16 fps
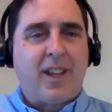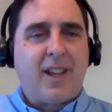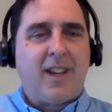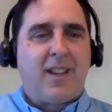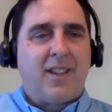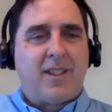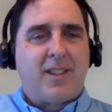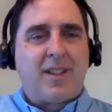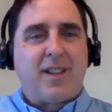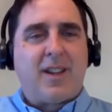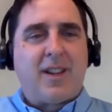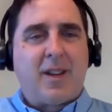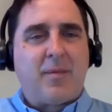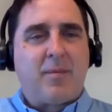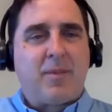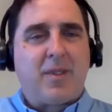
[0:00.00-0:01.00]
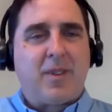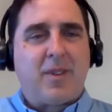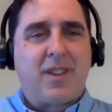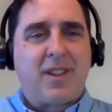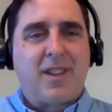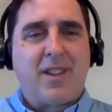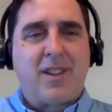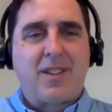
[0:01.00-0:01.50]
and um,
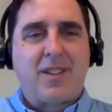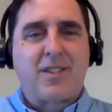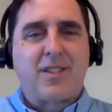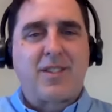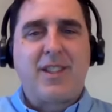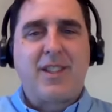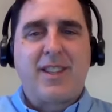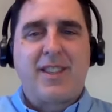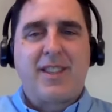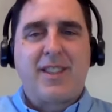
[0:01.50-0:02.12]
that you can see the,